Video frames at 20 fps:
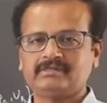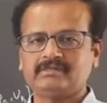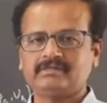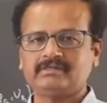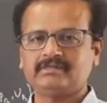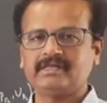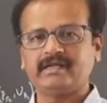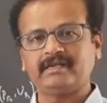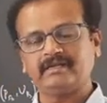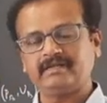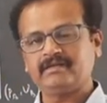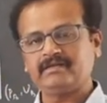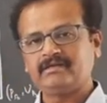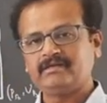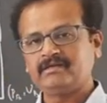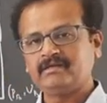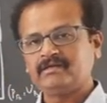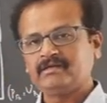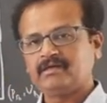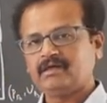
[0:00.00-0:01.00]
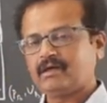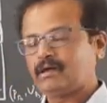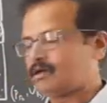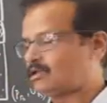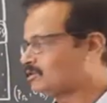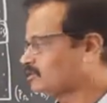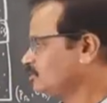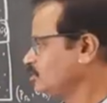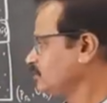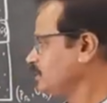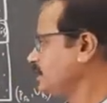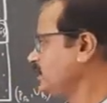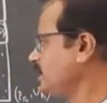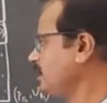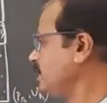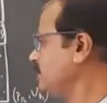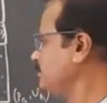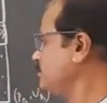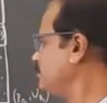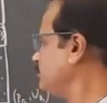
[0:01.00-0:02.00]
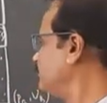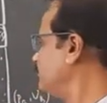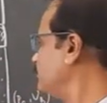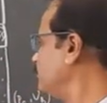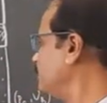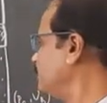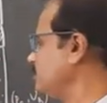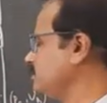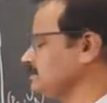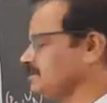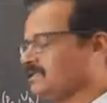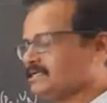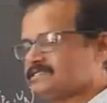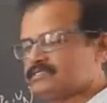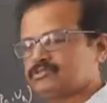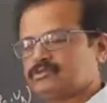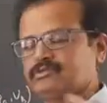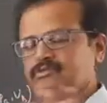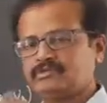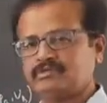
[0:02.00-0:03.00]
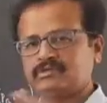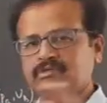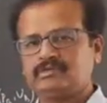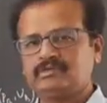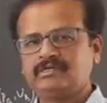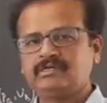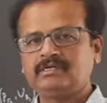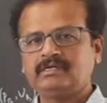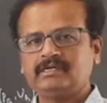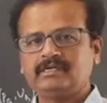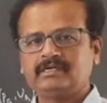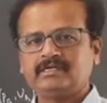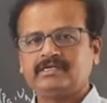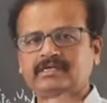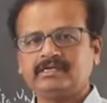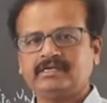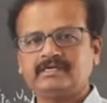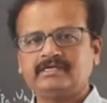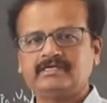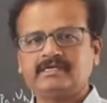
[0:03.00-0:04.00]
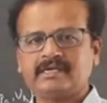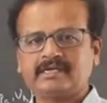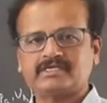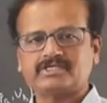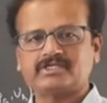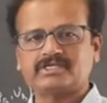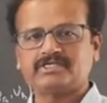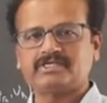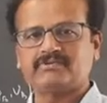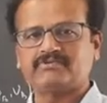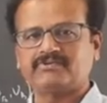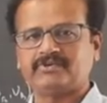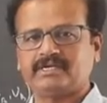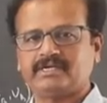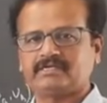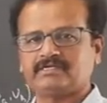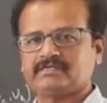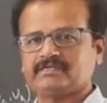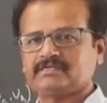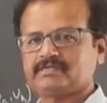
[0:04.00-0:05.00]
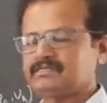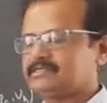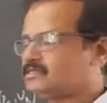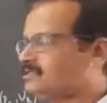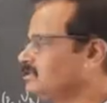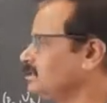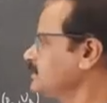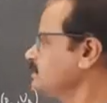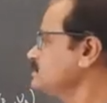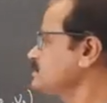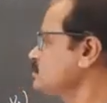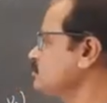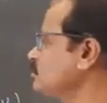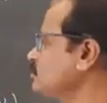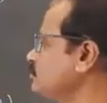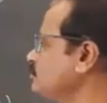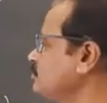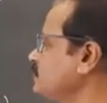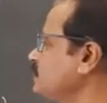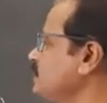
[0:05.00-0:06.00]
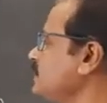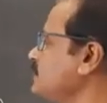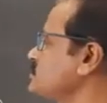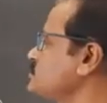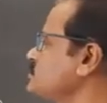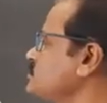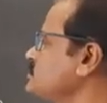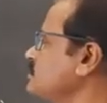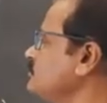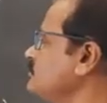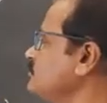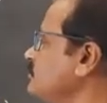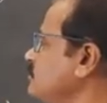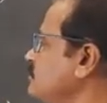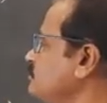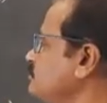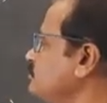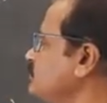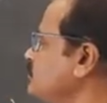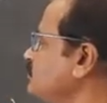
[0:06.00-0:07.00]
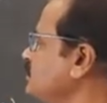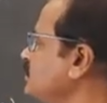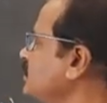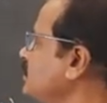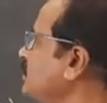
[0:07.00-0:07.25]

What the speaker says: Then, although A and B, there is no exchange of heat, there is going to be exchange of heat between